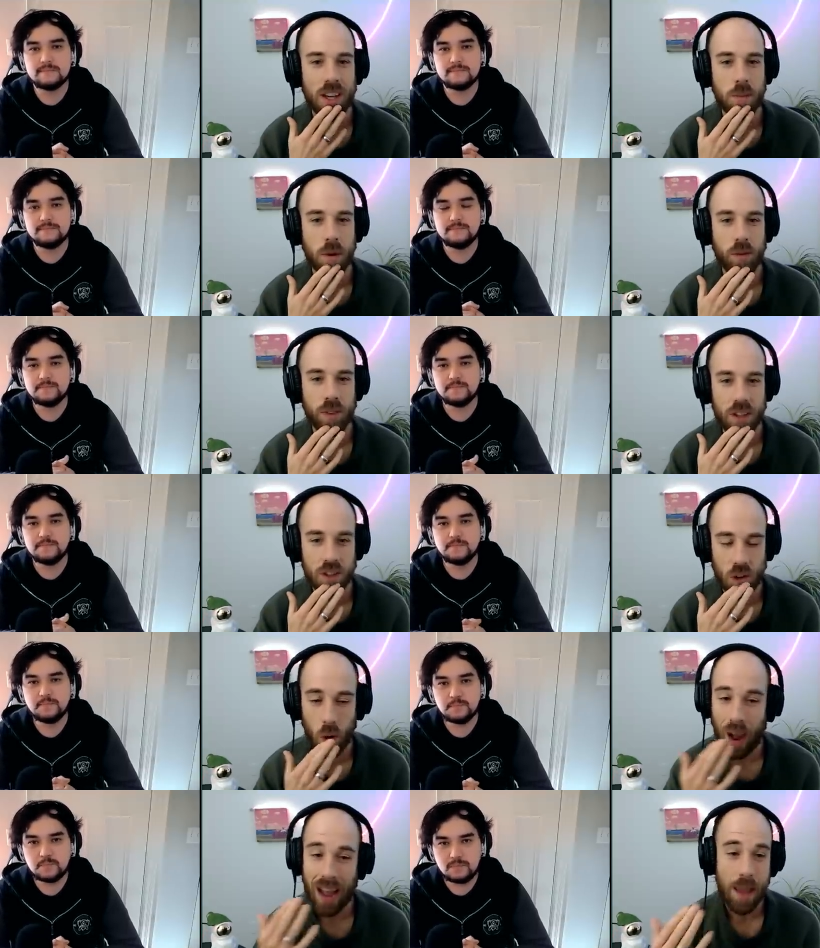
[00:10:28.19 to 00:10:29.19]
Speaker 1: about this.
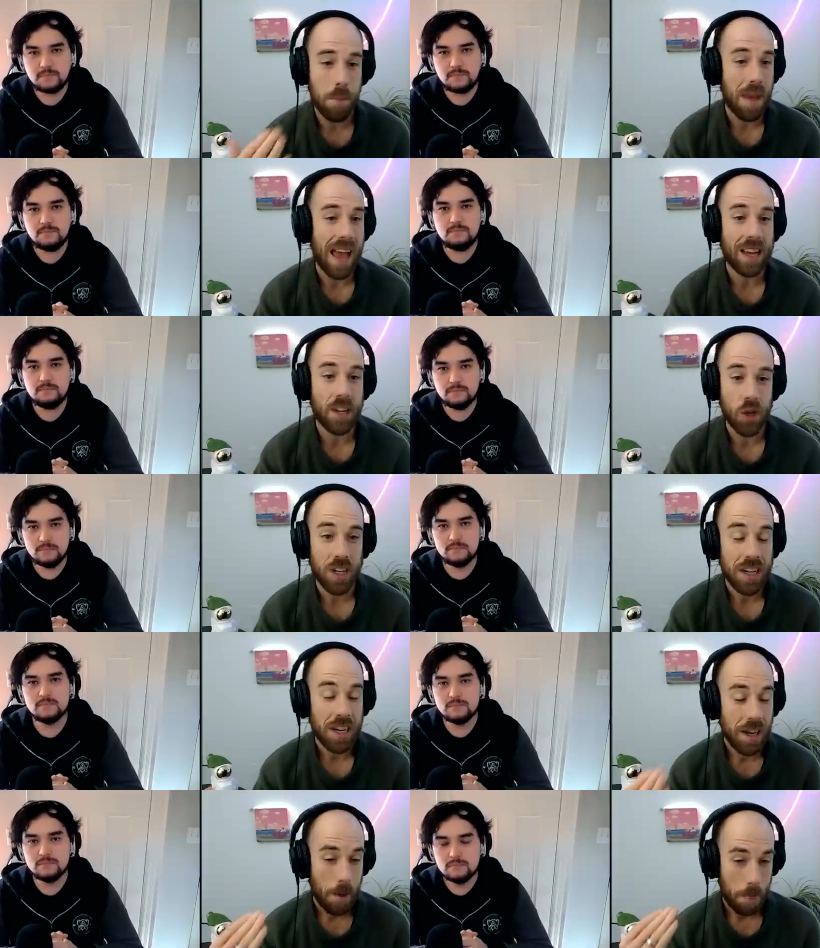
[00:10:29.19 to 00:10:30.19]
So I imagine
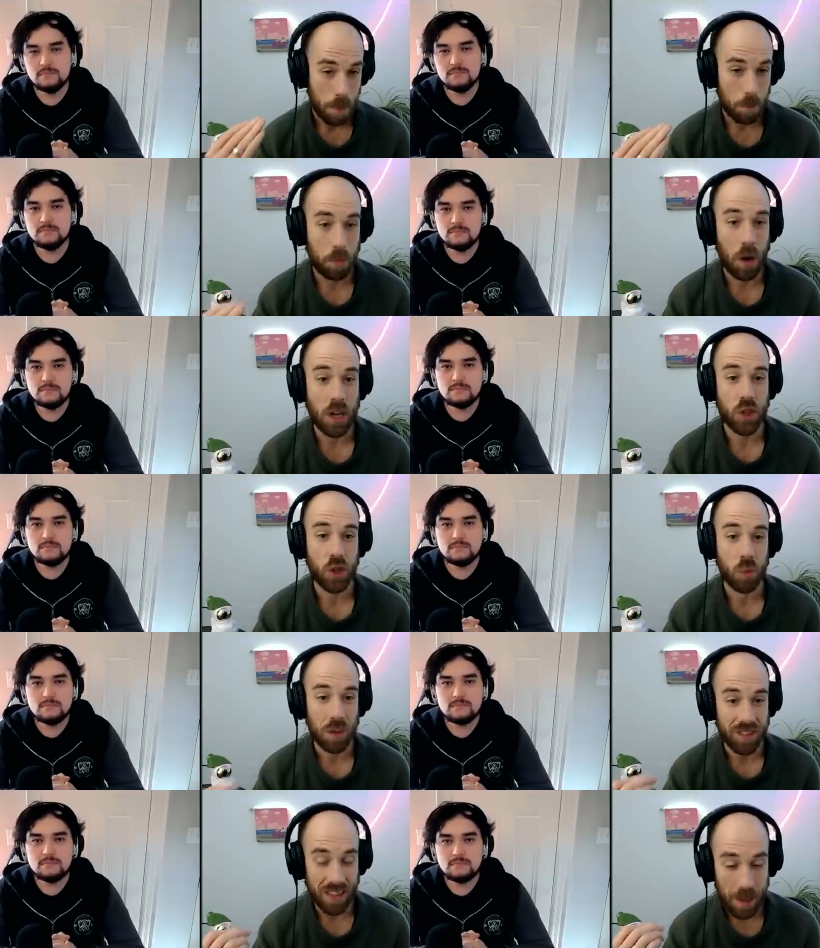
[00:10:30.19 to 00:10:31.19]
the pressure
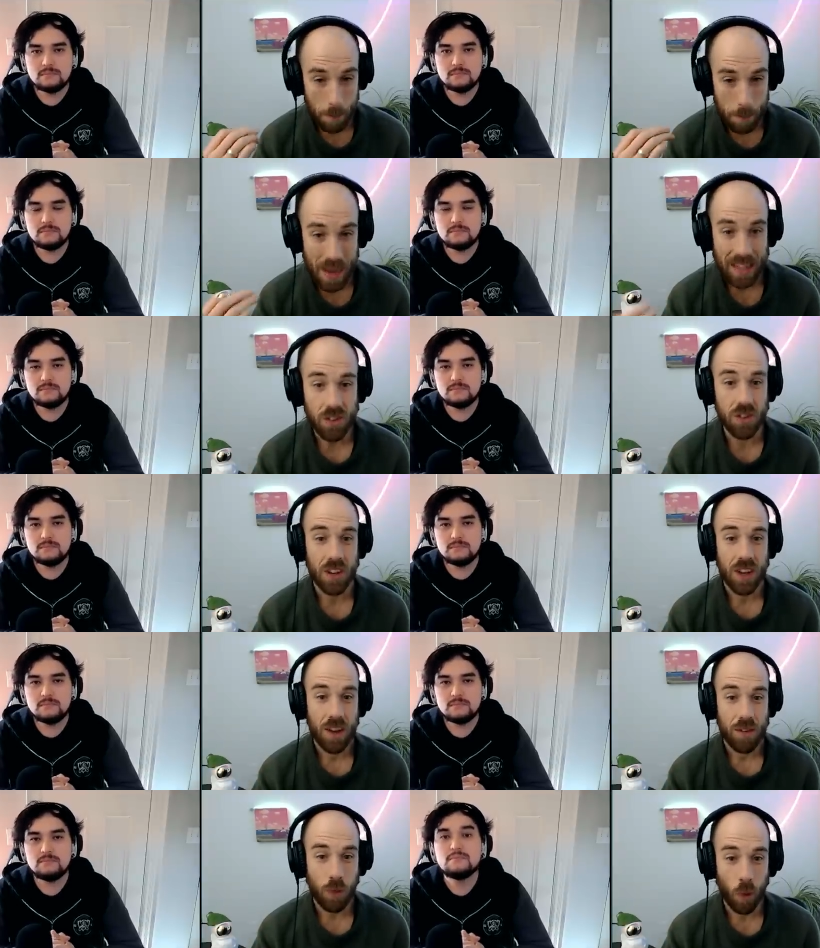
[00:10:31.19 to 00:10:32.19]
was immense
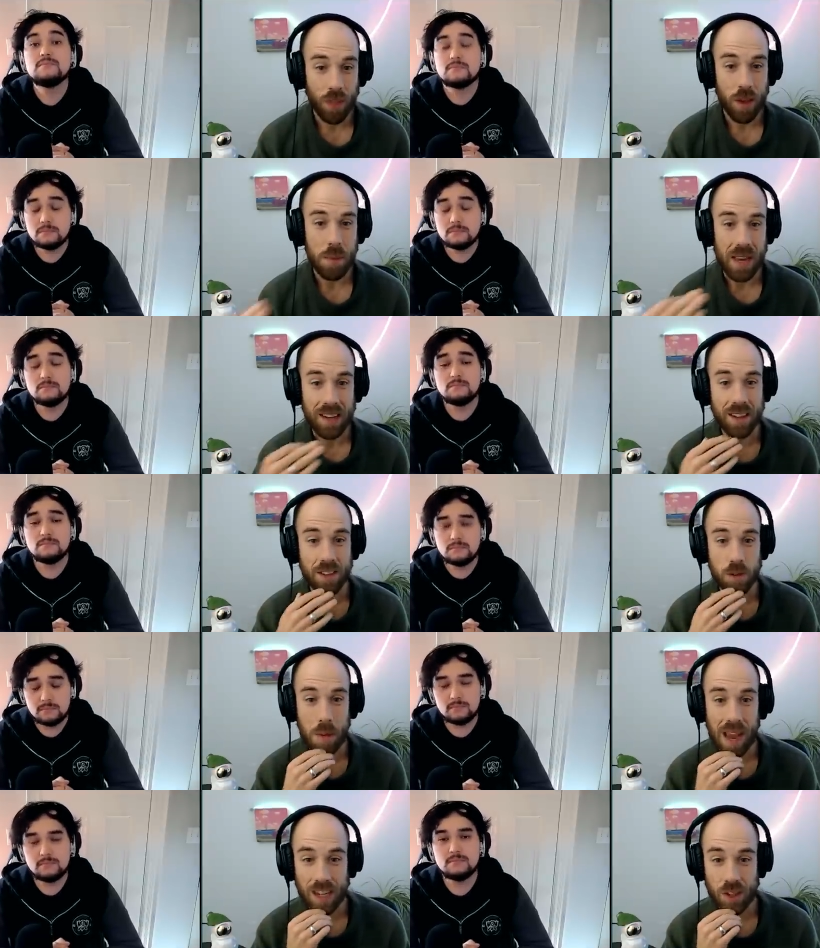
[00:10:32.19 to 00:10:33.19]
for them in this
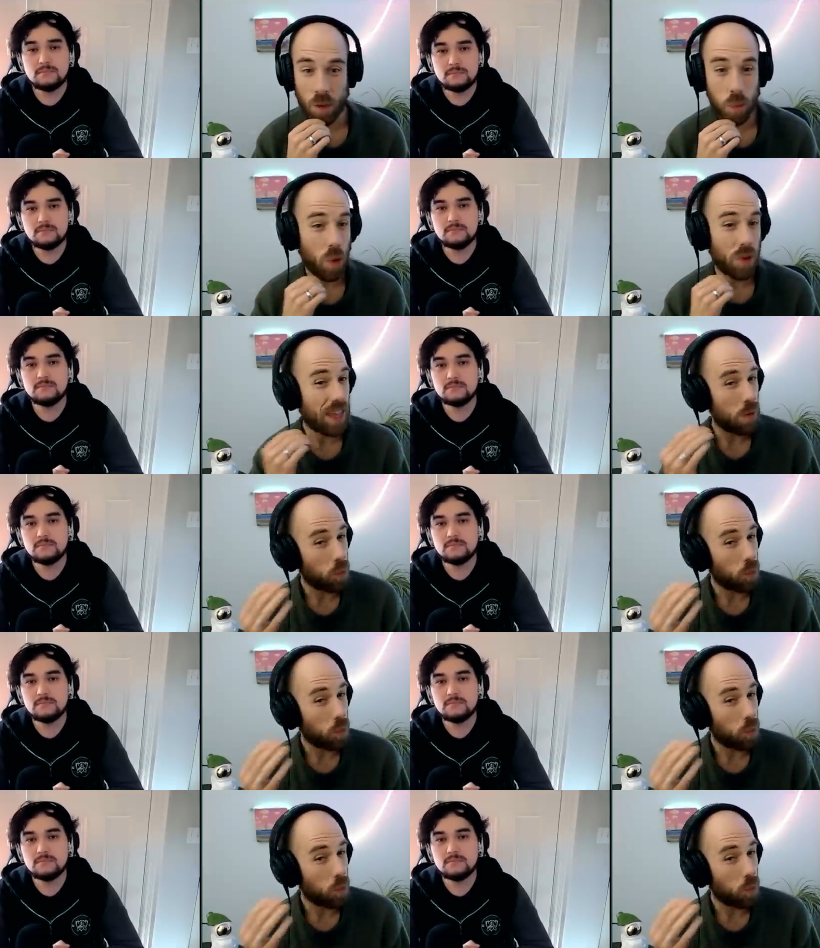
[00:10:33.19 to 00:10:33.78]
matchup where they